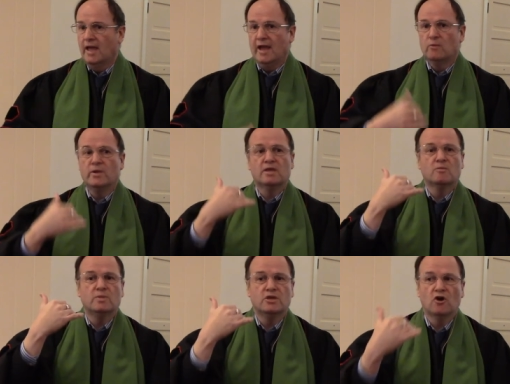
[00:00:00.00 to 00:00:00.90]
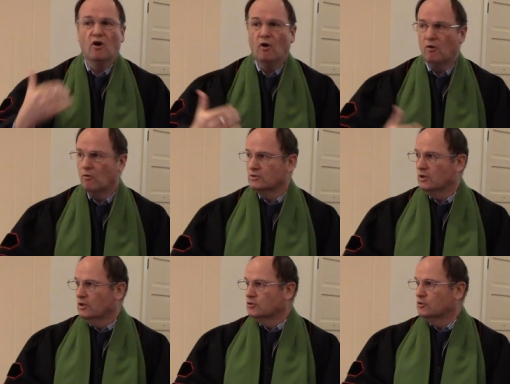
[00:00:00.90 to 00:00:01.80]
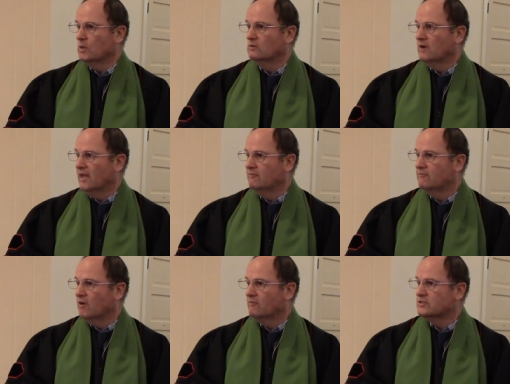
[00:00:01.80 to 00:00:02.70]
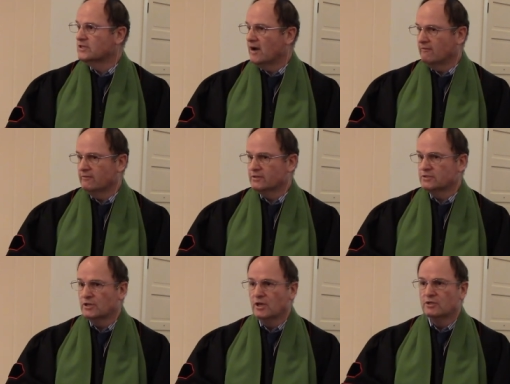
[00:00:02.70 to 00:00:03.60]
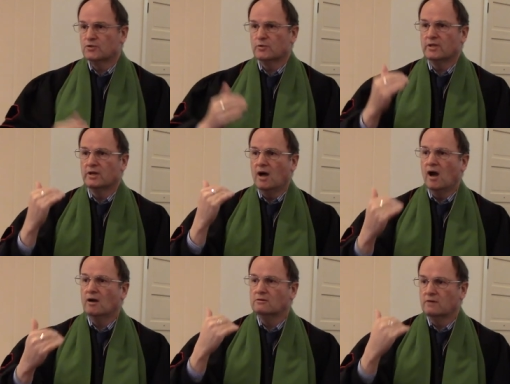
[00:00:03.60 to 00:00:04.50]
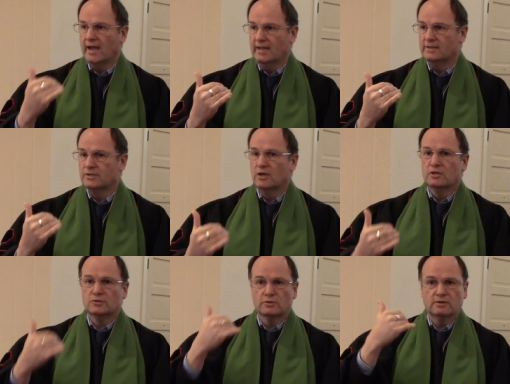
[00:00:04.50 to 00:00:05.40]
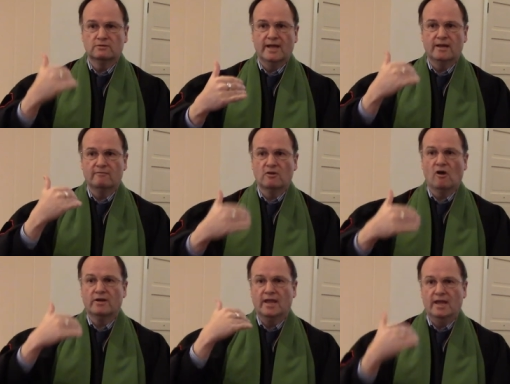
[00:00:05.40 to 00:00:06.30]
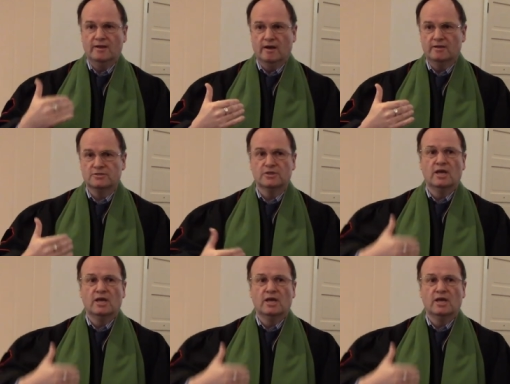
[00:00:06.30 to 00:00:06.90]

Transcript: and we can be called to a life of service so that our light, so the light of God in us,